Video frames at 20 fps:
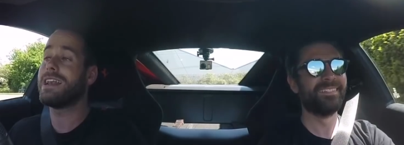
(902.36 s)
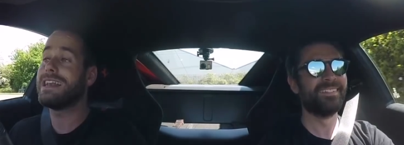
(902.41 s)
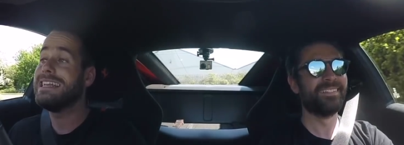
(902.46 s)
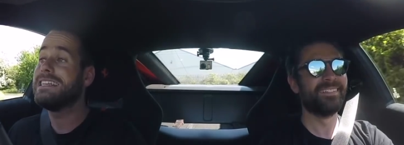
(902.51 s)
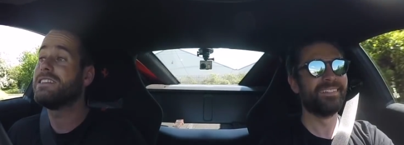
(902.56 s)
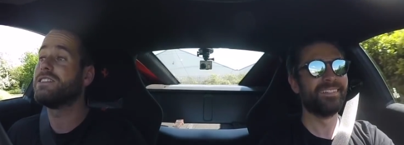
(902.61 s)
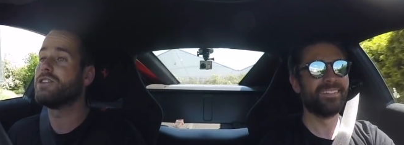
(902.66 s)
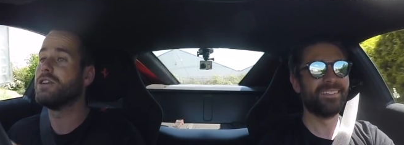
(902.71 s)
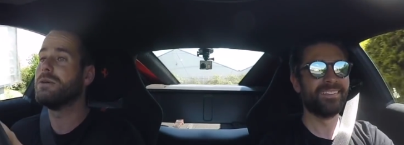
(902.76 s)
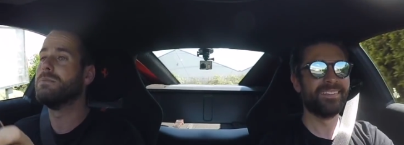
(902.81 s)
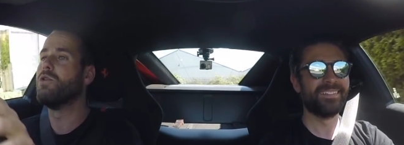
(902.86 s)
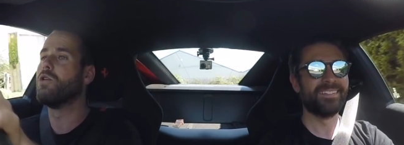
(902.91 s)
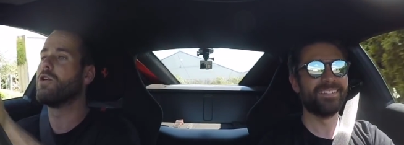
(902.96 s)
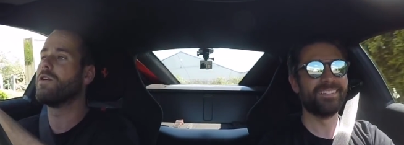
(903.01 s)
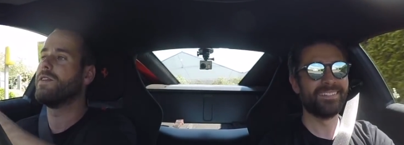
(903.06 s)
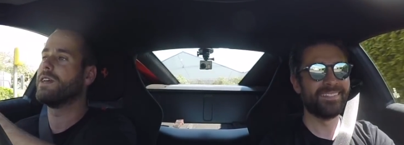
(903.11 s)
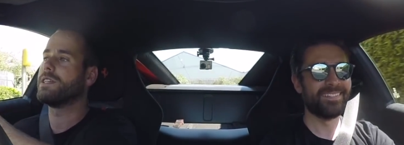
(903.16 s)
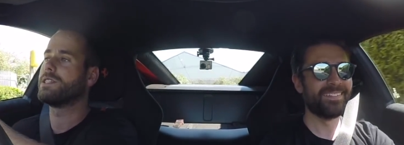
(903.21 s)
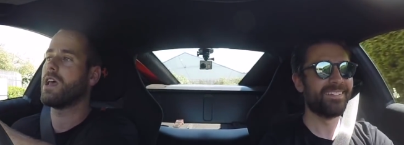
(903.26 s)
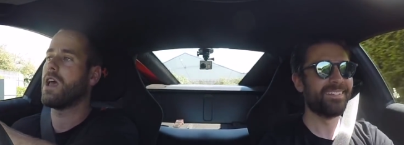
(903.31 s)
Speaker 1: need to do more of
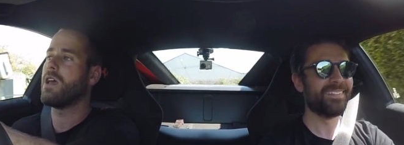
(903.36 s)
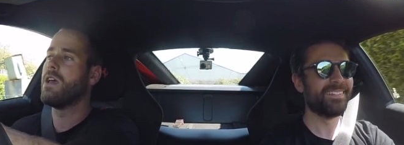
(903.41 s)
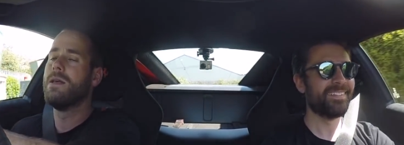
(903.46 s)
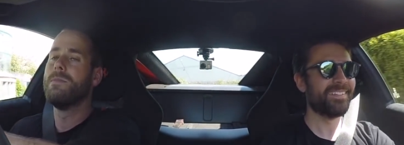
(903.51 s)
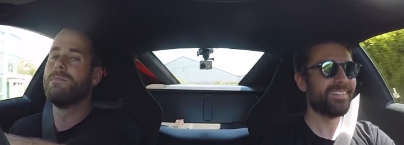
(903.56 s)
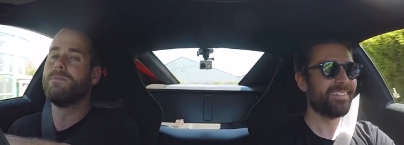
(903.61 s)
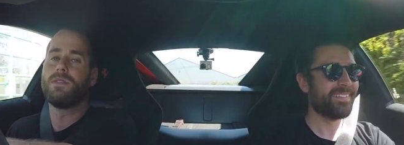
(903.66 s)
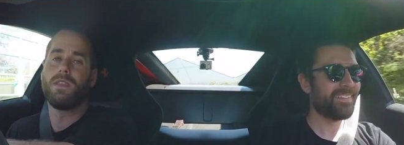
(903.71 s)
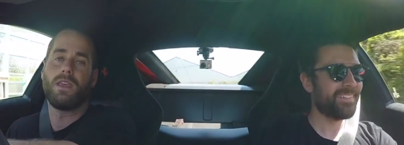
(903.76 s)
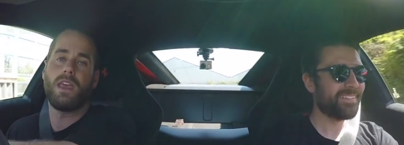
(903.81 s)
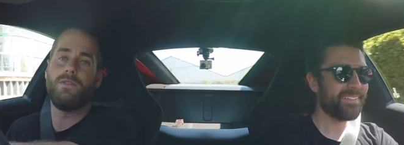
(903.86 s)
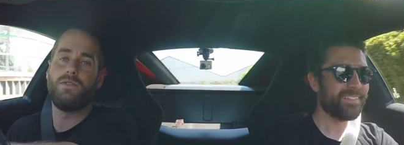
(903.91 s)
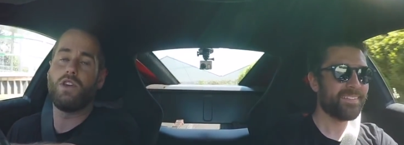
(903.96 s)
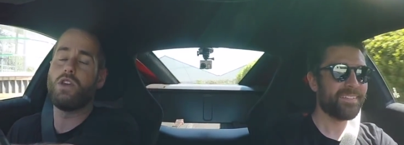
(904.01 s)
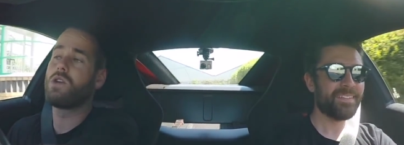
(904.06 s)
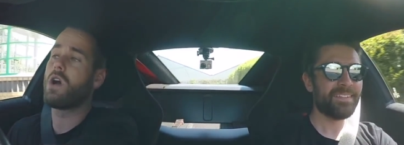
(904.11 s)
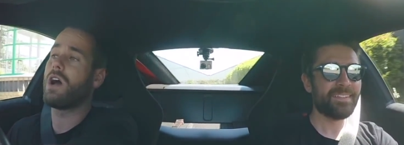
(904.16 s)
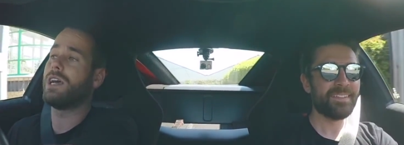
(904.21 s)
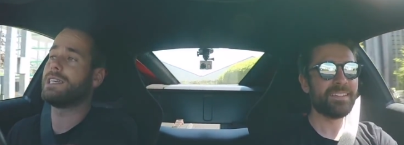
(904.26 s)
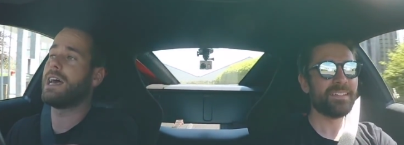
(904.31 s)
it. So if you
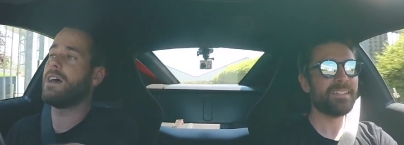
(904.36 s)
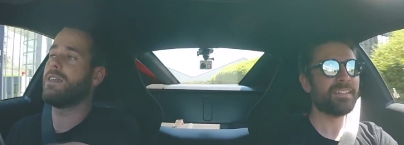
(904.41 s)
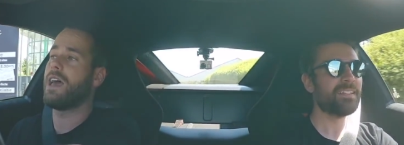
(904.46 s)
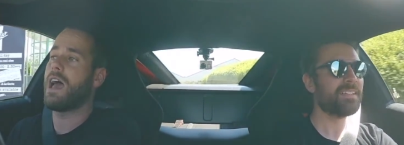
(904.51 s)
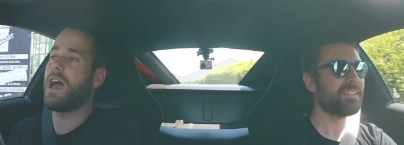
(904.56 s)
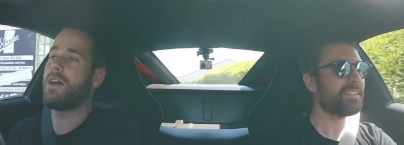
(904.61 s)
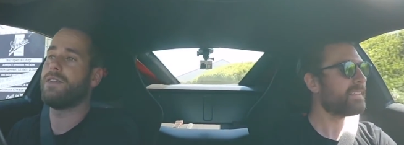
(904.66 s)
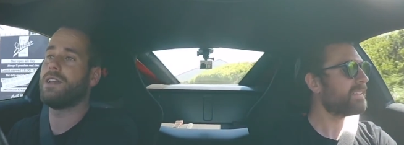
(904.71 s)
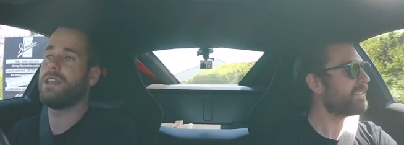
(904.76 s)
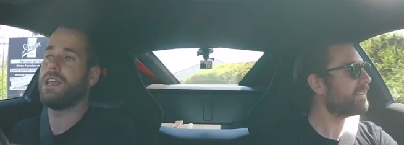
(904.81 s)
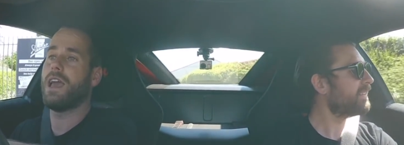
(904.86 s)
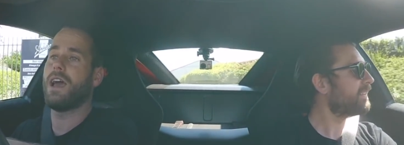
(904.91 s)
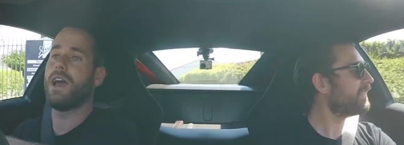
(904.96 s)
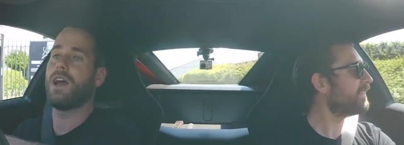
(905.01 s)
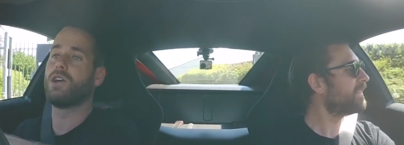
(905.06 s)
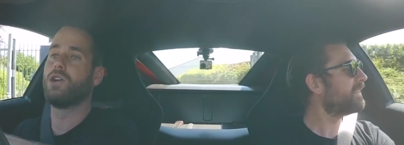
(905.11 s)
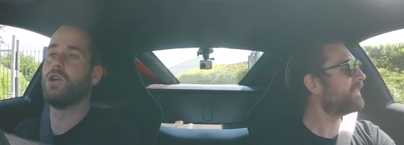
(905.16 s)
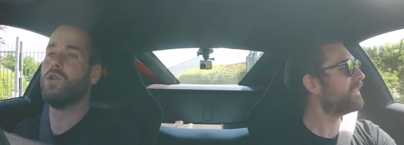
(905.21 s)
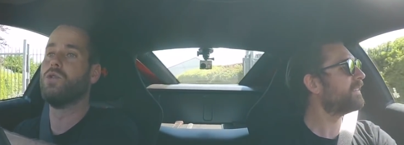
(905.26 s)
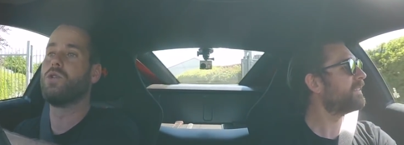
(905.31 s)
guys out there have any uh,
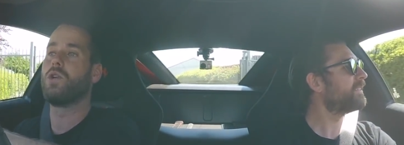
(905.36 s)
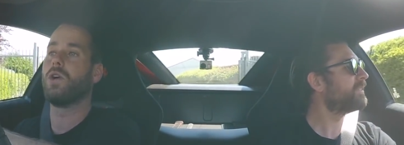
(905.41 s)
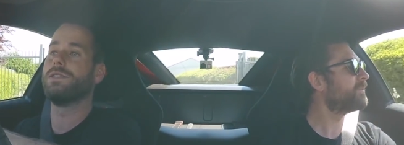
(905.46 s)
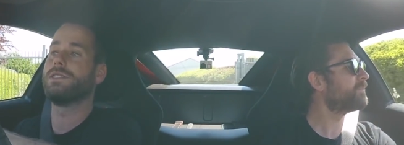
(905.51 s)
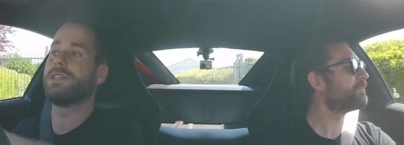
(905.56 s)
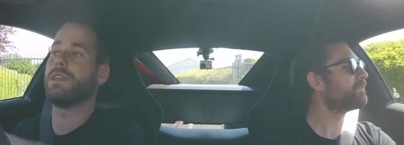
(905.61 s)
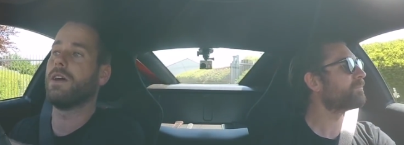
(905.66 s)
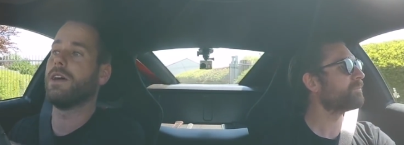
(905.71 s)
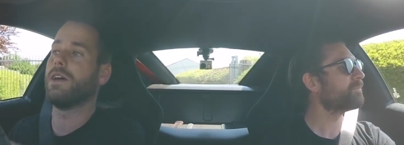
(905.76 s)
cool content